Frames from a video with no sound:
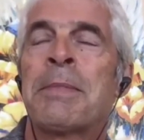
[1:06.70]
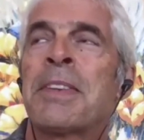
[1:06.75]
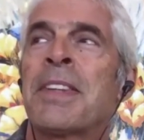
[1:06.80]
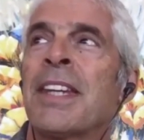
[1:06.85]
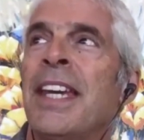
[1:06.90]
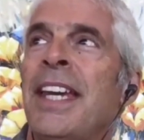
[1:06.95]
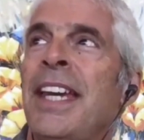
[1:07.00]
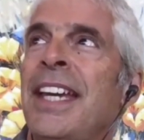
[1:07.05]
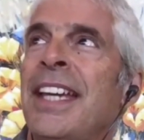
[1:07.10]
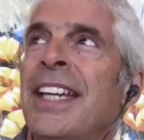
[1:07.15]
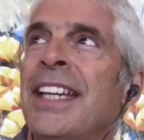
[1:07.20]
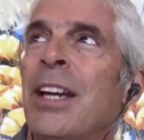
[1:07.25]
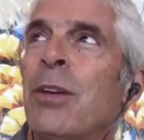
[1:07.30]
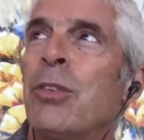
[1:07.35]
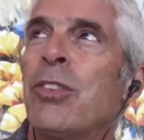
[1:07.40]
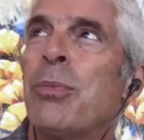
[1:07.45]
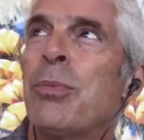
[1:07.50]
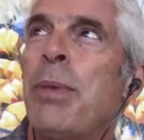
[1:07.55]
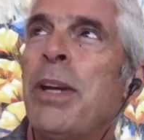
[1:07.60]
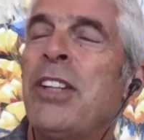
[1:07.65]
And I was
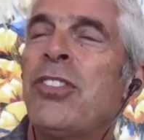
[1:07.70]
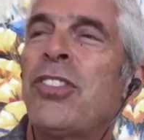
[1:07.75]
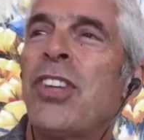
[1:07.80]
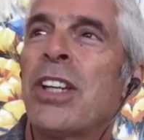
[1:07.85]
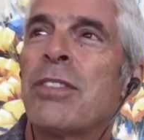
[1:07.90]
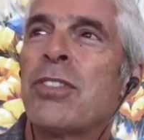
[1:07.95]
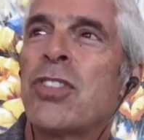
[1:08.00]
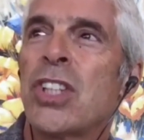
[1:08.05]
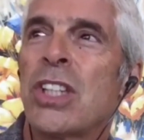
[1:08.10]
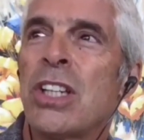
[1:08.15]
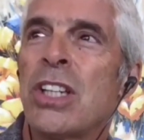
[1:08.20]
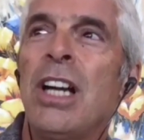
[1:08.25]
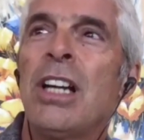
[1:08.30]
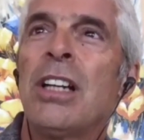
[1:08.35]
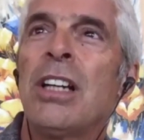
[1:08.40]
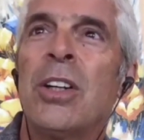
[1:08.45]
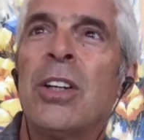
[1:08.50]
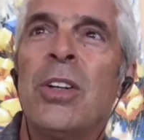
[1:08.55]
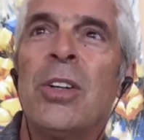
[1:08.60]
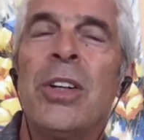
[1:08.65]
based out of
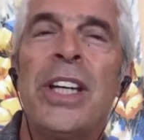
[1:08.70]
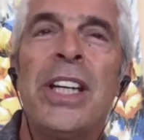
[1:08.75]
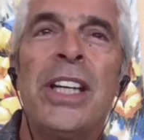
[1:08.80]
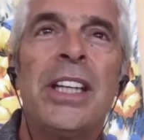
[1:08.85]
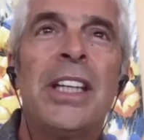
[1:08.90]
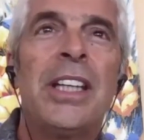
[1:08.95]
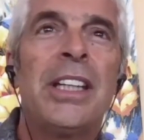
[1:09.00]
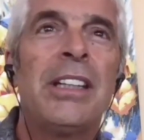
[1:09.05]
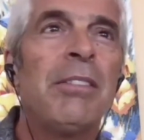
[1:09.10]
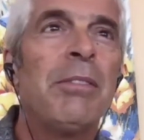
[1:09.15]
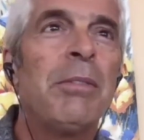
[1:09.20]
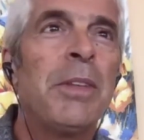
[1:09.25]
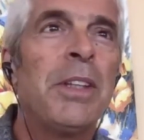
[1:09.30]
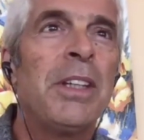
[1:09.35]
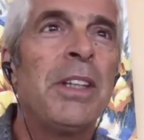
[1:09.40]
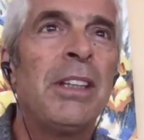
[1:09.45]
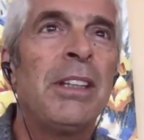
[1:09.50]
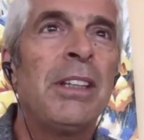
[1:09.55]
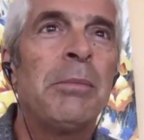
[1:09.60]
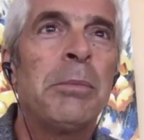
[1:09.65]
Chicago, and
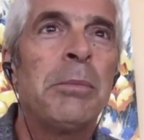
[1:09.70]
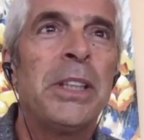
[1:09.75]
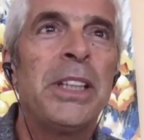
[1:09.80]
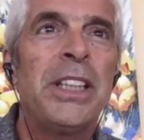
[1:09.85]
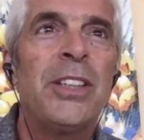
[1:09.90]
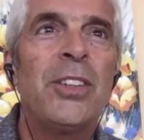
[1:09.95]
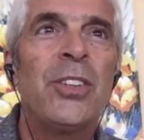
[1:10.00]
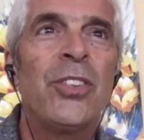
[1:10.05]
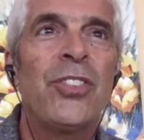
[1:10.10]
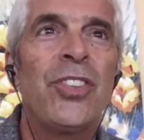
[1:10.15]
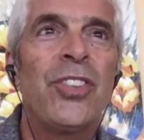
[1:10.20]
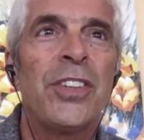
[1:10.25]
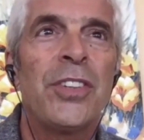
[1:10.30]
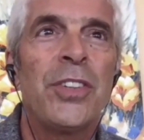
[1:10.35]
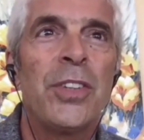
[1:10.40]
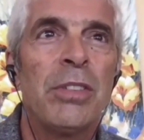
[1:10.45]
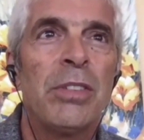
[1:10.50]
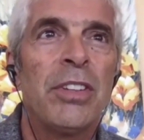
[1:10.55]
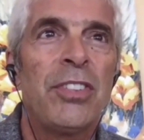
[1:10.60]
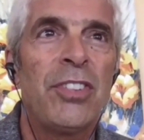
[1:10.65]
the leaders at the
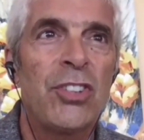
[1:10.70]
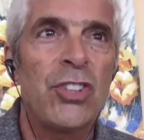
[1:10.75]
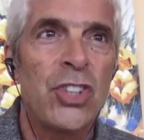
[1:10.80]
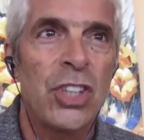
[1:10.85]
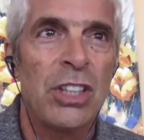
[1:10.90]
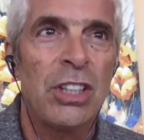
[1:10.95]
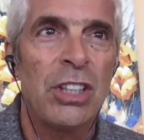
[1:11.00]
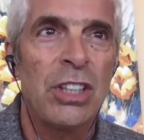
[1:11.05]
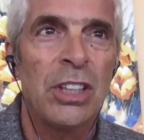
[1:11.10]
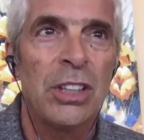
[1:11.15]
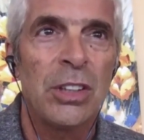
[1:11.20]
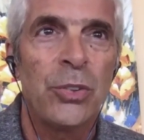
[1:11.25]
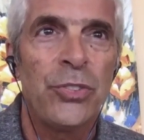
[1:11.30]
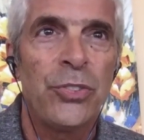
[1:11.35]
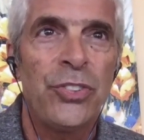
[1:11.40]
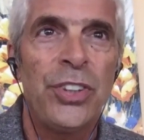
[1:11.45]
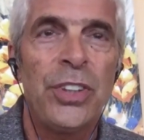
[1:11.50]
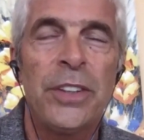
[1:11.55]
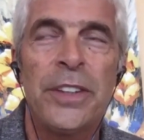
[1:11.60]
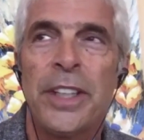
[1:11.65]
University of Chicago
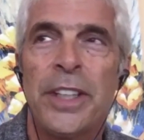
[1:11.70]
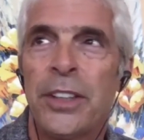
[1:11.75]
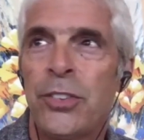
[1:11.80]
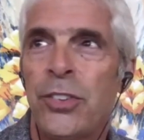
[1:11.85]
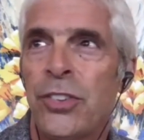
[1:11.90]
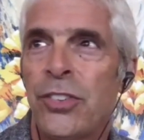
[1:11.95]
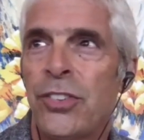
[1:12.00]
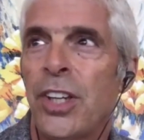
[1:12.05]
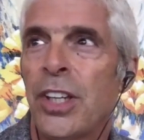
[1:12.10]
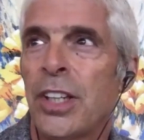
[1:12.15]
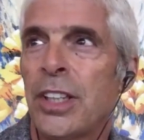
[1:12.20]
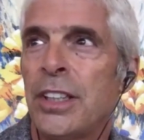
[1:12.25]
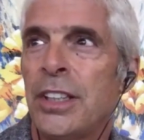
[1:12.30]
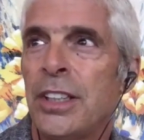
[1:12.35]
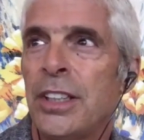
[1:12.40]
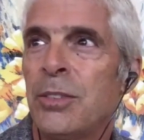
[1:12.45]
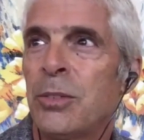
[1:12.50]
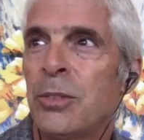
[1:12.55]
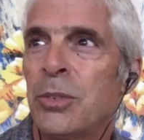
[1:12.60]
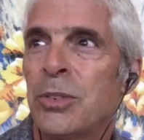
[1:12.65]
Celiac
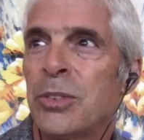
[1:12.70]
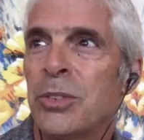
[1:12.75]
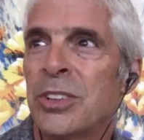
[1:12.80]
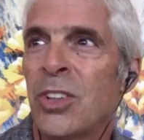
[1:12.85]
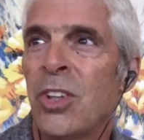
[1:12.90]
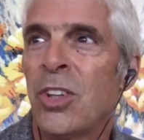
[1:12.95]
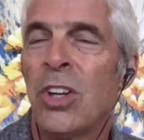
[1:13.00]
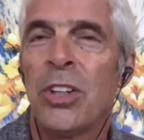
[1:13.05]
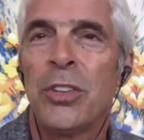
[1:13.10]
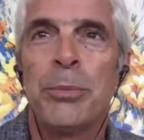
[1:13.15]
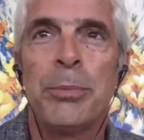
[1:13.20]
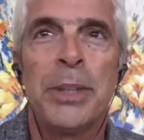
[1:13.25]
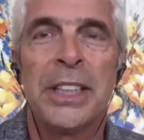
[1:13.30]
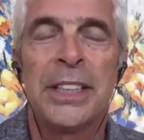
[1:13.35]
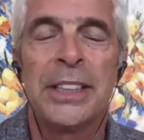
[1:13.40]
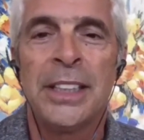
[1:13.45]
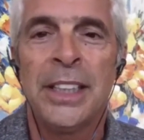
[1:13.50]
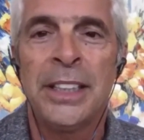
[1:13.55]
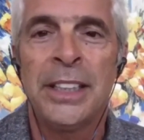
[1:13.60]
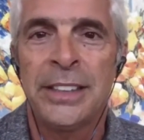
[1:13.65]
Society called me a
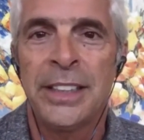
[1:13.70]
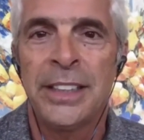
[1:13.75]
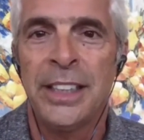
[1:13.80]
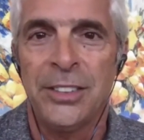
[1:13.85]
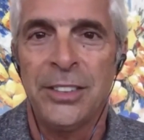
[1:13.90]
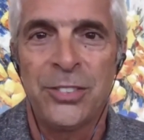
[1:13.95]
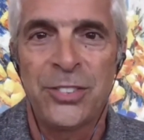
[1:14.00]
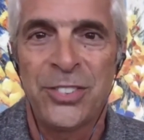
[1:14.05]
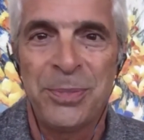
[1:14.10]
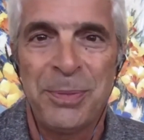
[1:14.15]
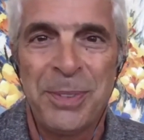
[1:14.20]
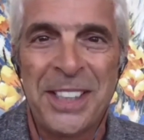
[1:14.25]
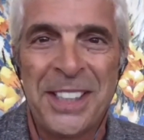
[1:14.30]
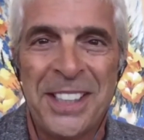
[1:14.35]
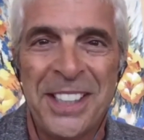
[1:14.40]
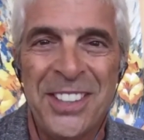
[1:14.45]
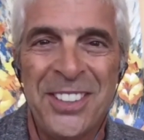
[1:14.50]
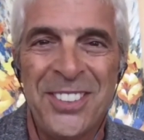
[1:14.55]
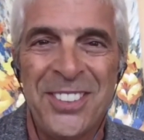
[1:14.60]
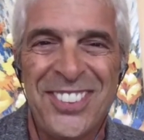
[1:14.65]
nutcase
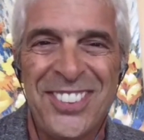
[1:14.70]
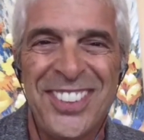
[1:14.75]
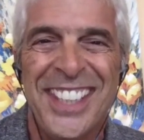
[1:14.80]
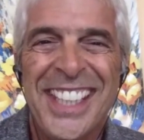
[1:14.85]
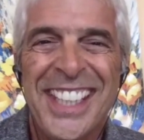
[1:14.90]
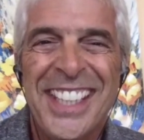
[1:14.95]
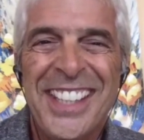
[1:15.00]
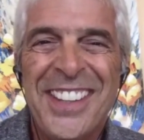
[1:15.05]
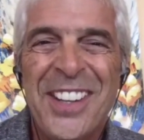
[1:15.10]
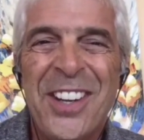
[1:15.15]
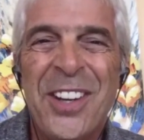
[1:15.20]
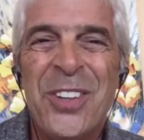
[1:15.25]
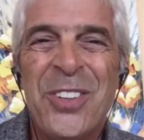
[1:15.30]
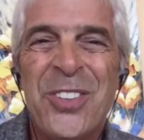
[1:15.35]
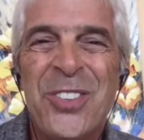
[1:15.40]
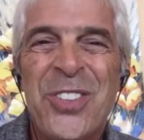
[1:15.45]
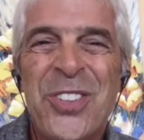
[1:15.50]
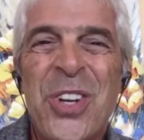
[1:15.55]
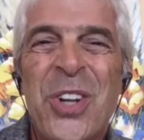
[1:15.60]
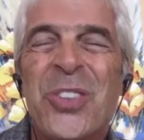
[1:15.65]
because there
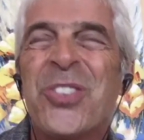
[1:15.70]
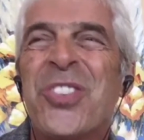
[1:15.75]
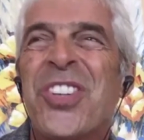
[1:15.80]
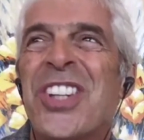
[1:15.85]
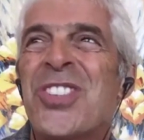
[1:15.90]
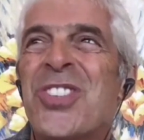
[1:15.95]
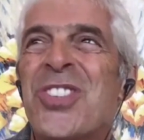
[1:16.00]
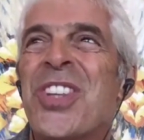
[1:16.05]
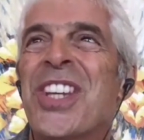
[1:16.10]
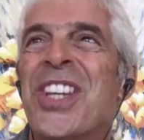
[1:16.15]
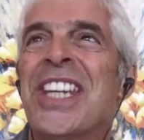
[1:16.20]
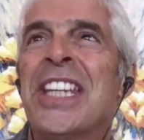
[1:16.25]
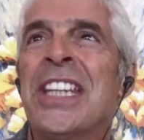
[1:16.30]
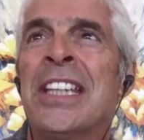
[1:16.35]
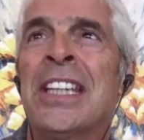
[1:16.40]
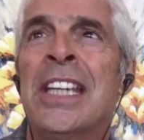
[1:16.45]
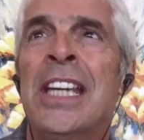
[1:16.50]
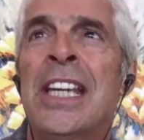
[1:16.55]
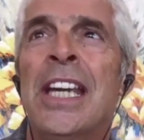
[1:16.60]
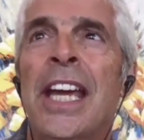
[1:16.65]
was no such
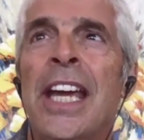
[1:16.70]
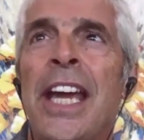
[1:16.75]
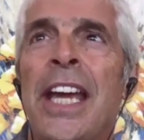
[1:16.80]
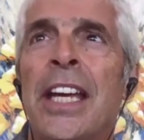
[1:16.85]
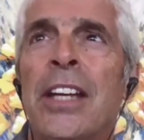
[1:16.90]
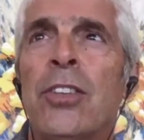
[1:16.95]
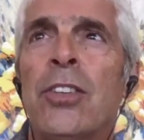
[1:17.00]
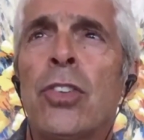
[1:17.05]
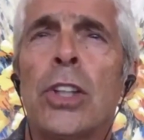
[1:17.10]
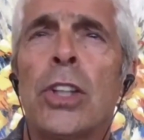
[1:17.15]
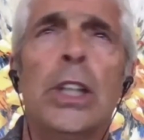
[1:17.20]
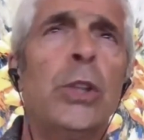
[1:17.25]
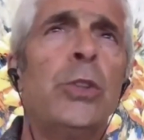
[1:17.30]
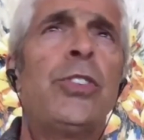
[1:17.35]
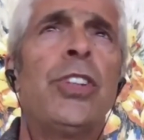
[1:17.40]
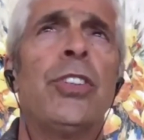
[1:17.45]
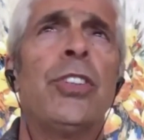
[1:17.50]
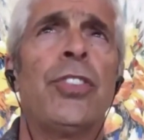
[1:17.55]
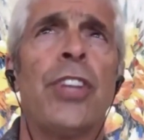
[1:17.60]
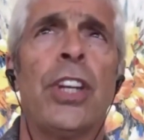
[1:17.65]
thing as
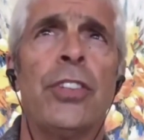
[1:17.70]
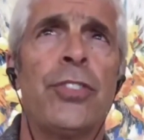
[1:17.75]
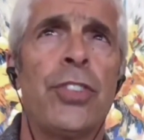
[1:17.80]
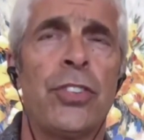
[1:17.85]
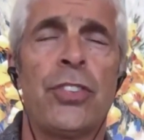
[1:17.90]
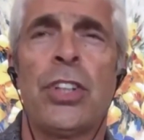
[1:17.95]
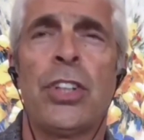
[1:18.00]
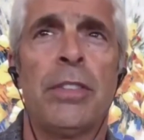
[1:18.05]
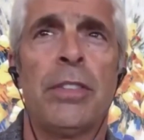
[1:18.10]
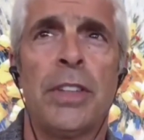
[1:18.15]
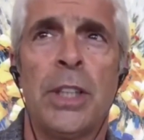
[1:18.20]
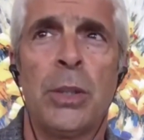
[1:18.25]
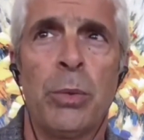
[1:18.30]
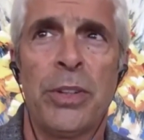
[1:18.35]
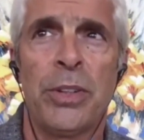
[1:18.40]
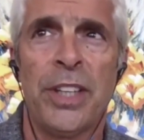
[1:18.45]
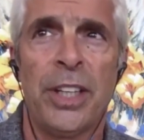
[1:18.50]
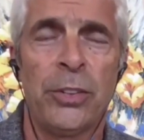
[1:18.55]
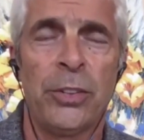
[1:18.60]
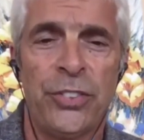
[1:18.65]
gluten sensitivity
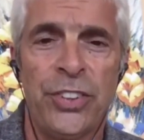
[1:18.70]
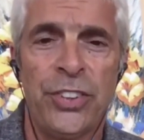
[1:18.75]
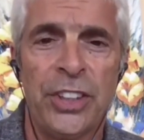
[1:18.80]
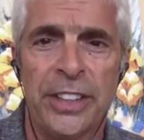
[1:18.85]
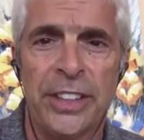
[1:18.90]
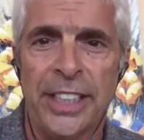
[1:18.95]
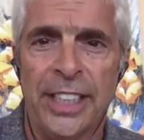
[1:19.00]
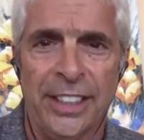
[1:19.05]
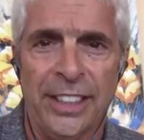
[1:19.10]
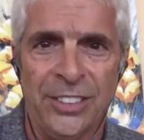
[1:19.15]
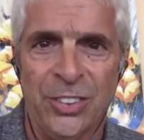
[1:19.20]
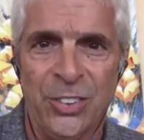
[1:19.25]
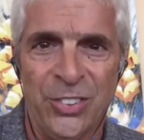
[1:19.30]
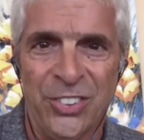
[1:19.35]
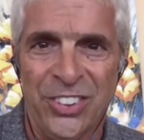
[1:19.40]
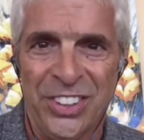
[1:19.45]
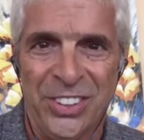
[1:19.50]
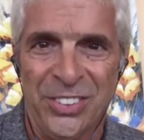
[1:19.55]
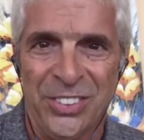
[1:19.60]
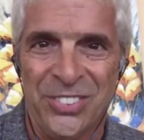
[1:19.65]
without celiac
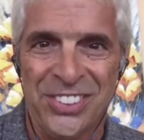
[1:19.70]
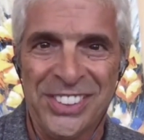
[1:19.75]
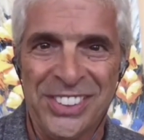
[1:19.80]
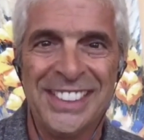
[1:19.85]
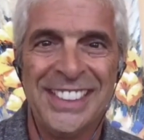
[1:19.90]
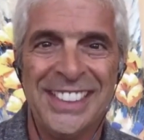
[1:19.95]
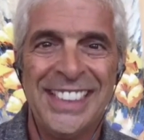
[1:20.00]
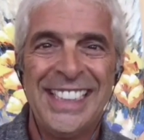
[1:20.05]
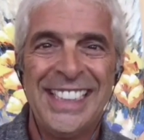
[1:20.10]
disease. And